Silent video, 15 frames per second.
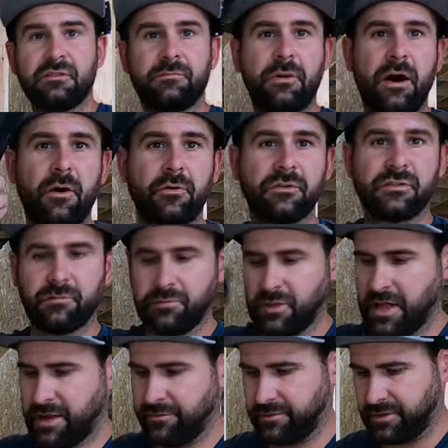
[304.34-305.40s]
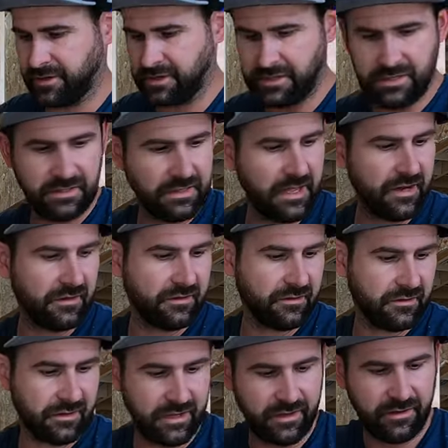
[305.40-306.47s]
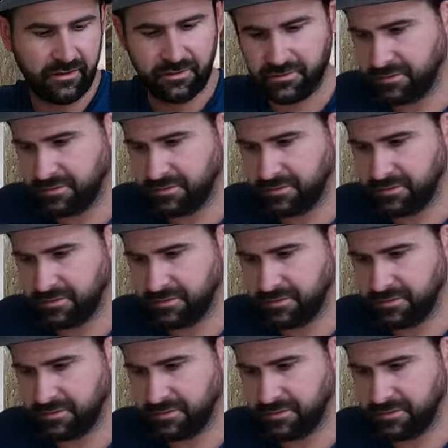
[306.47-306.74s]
is the power supply. We're gonna need that a little later.